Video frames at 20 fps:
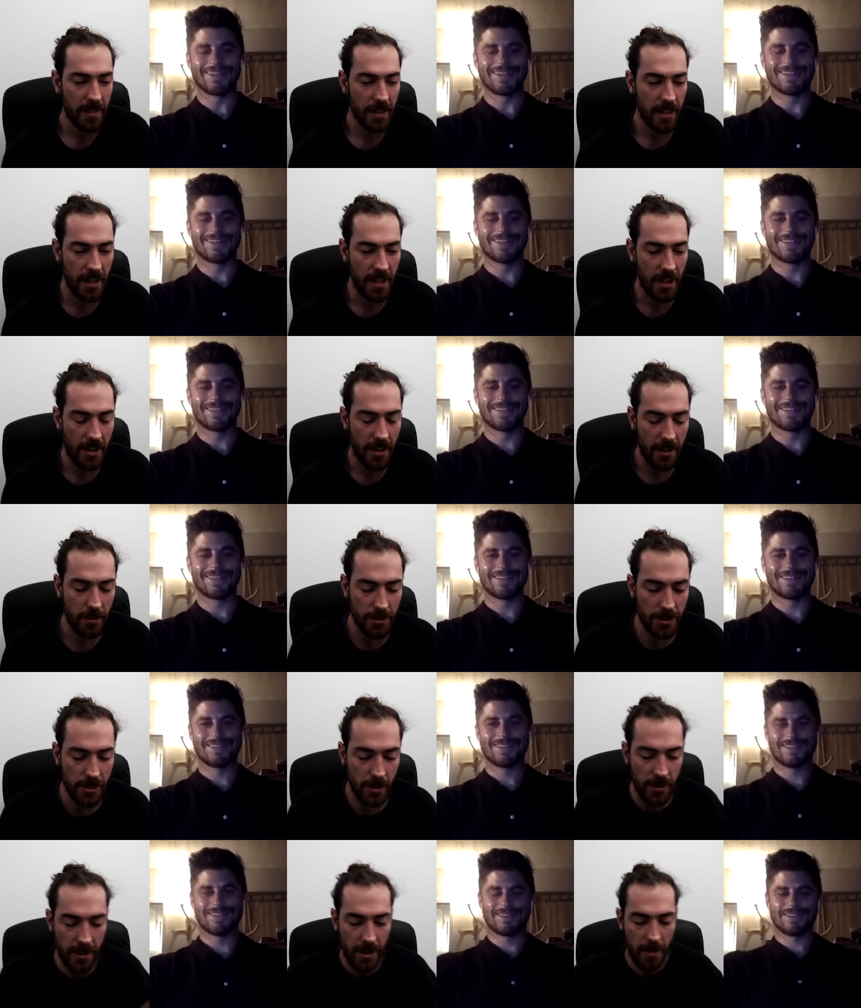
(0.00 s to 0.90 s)
Speaker 1: you know he
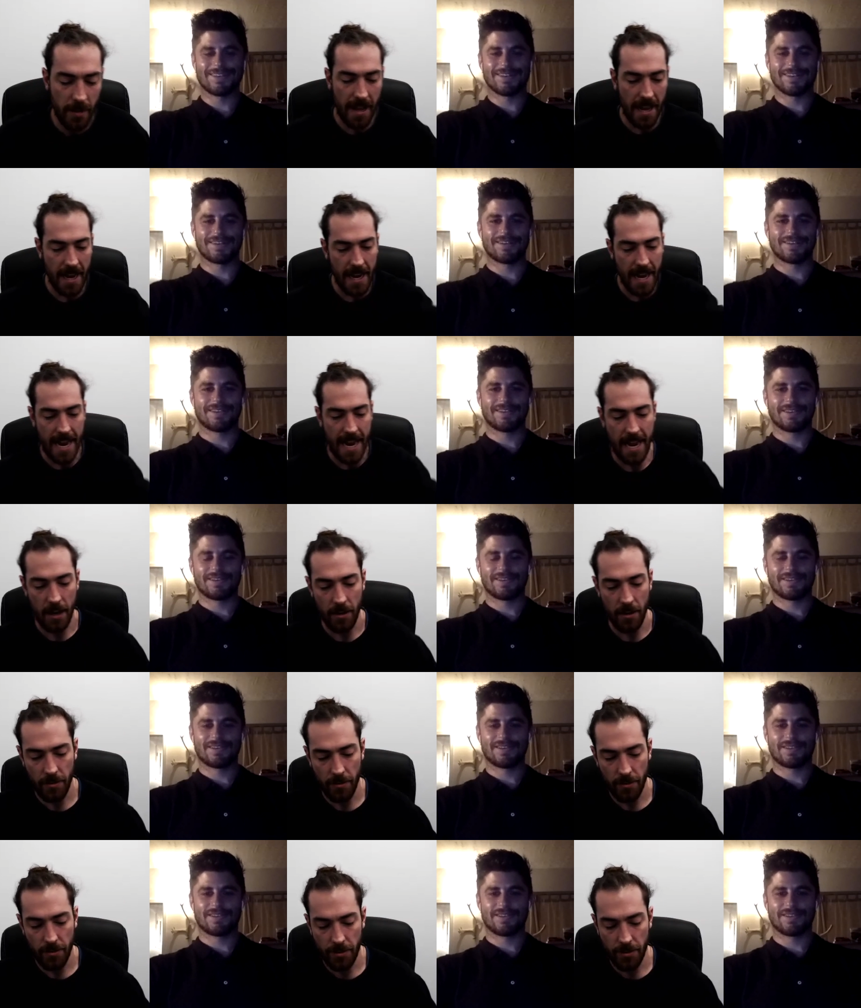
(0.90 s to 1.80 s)
was talking about
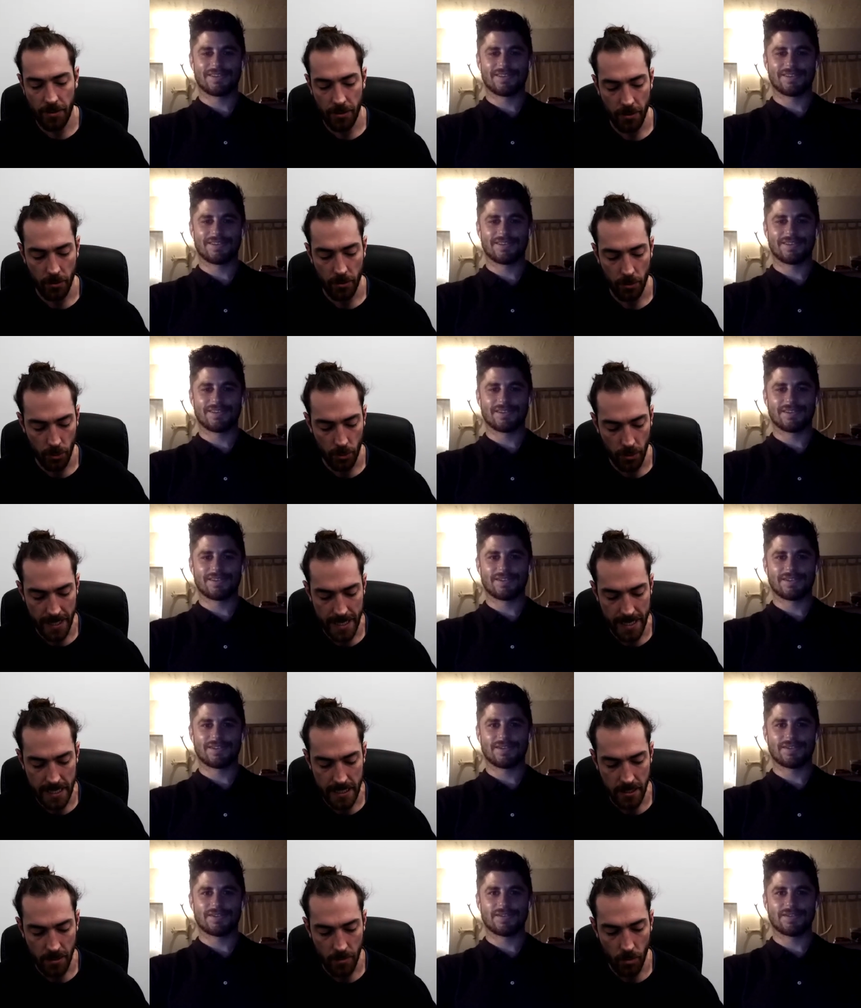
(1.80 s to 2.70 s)
how the
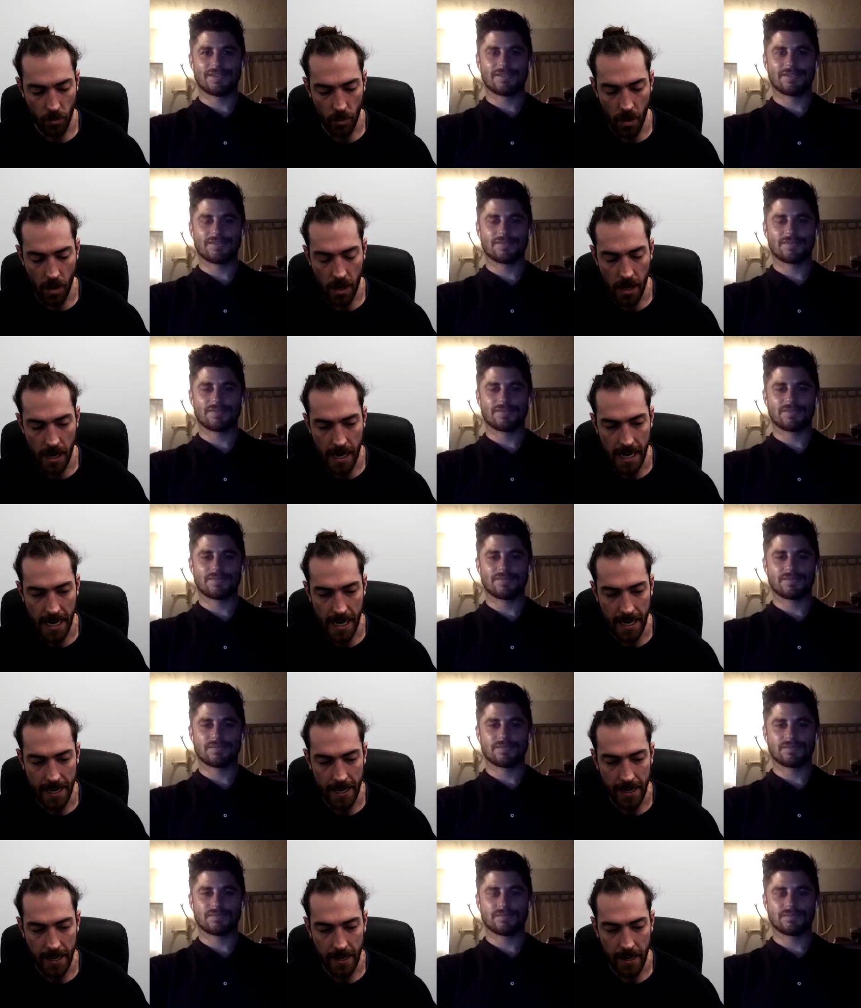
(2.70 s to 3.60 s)
reason
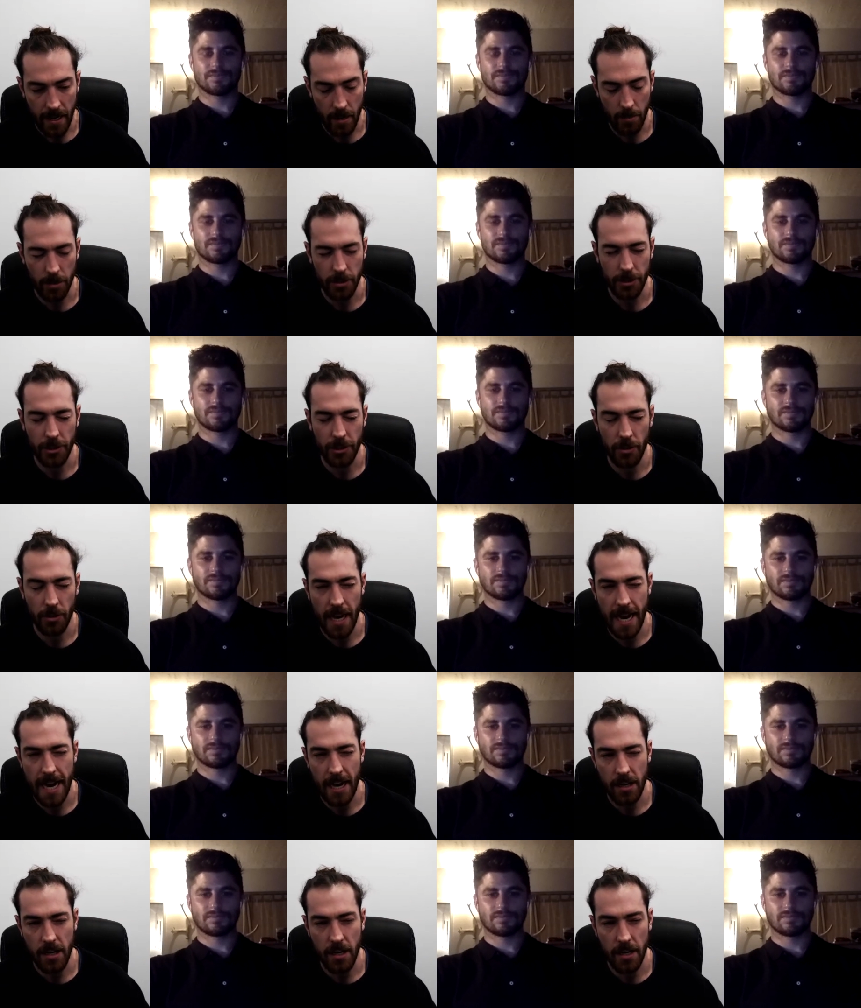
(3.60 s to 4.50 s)
why I'm not sure
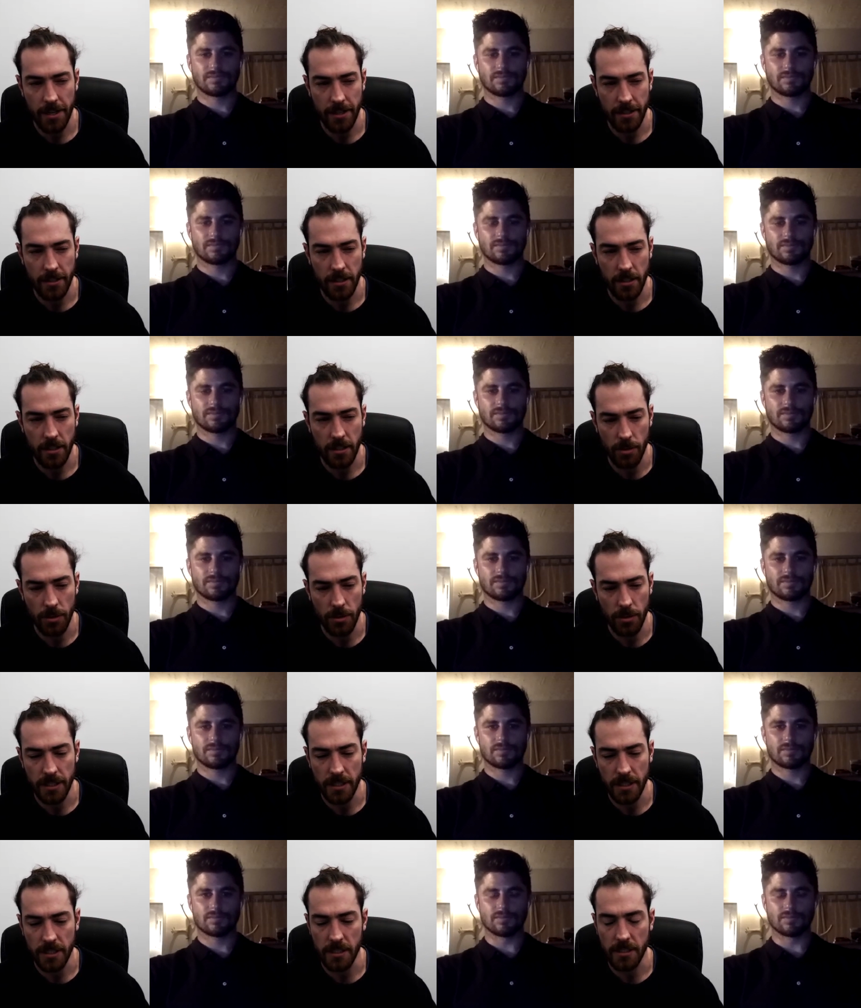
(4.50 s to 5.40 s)
how kind of
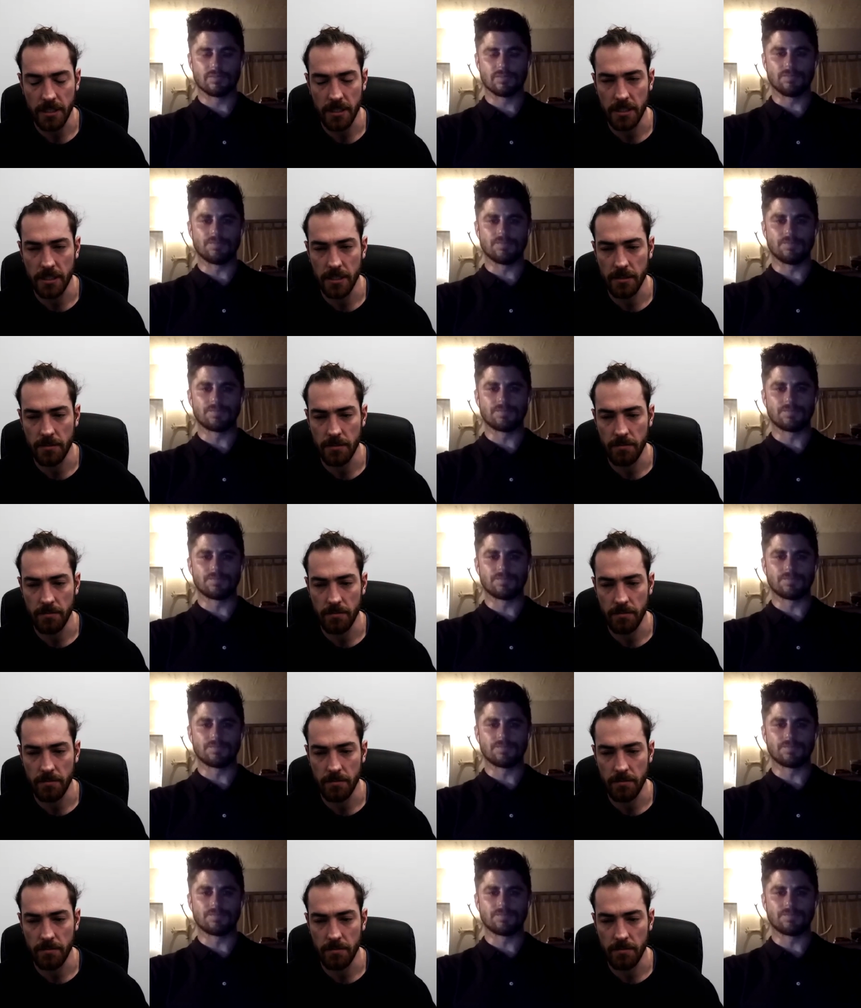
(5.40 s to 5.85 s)
congruent this is to